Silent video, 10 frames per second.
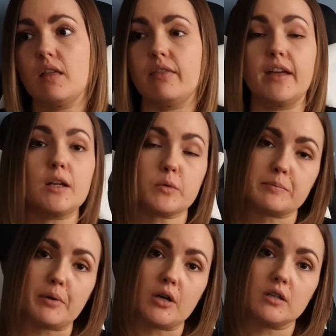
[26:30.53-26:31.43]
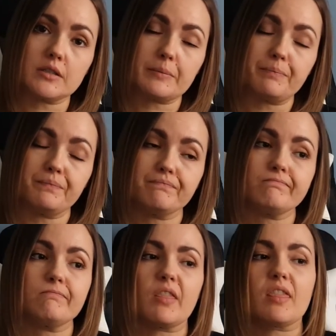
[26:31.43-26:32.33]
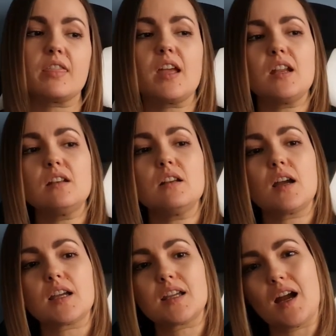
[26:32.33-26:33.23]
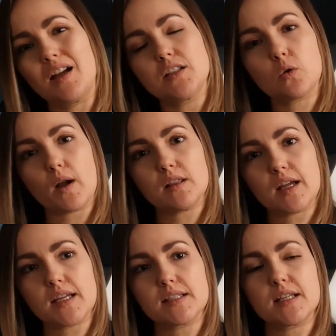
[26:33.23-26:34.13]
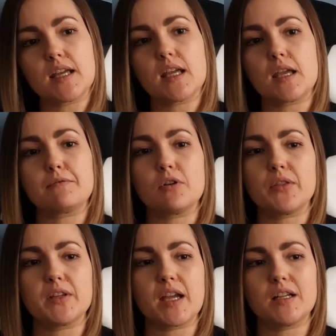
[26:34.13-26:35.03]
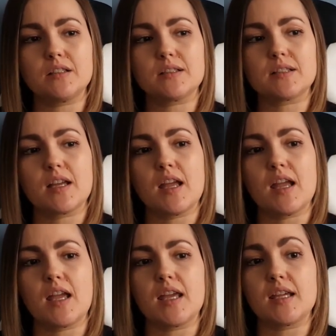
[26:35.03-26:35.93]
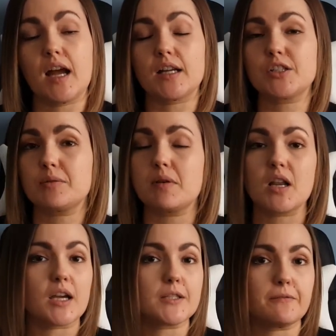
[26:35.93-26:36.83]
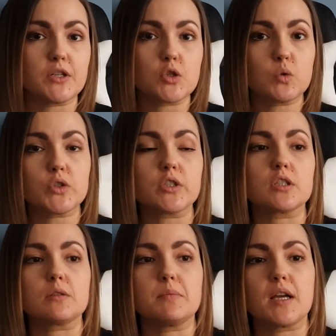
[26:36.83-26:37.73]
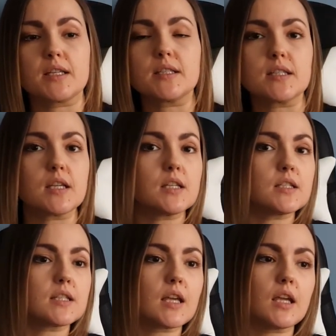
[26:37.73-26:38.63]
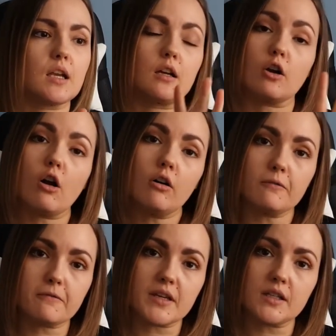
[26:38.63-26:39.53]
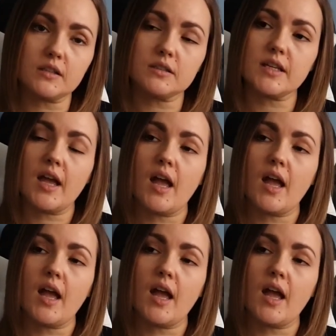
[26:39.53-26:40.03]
Then I was bored. Then I kind of quite liked it. If nothing else, it had some nice visuals. There's some nice scenes in a cornfield.